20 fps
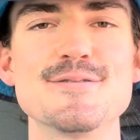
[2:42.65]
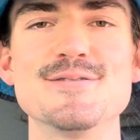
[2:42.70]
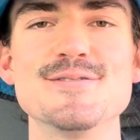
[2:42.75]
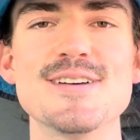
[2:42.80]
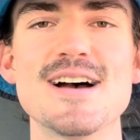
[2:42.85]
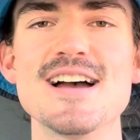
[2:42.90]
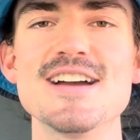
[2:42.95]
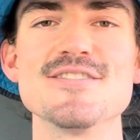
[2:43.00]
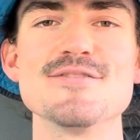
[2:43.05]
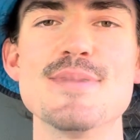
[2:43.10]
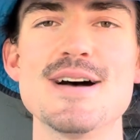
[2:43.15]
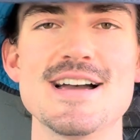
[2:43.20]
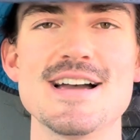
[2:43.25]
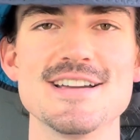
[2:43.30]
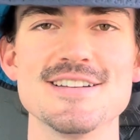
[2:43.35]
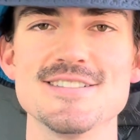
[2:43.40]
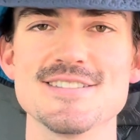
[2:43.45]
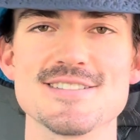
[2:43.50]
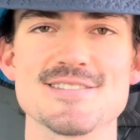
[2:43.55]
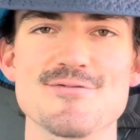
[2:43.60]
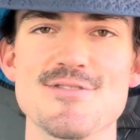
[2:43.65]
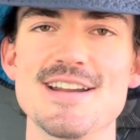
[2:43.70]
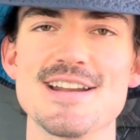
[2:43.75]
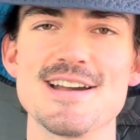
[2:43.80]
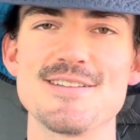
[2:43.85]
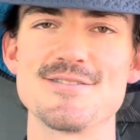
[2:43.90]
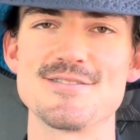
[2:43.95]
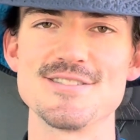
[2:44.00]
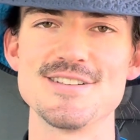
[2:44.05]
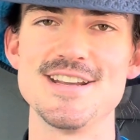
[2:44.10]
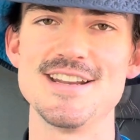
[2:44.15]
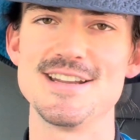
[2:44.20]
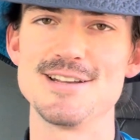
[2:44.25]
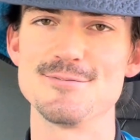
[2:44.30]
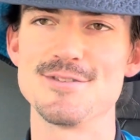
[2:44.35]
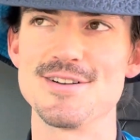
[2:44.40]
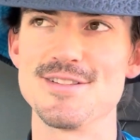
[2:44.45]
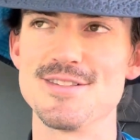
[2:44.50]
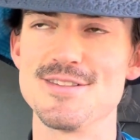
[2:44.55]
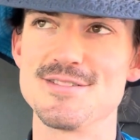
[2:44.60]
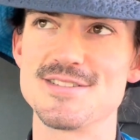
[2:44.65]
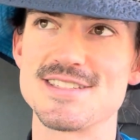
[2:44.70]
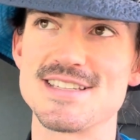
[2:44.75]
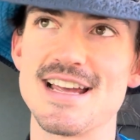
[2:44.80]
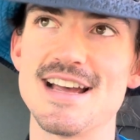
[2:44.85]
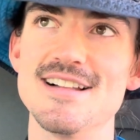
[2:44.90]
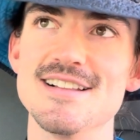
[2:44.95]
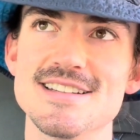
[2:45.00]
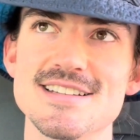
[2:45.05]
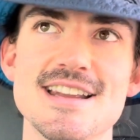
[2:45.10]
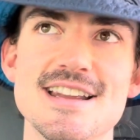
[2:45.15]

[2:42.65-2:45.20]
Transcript: 5 miles right after eating one of those salads.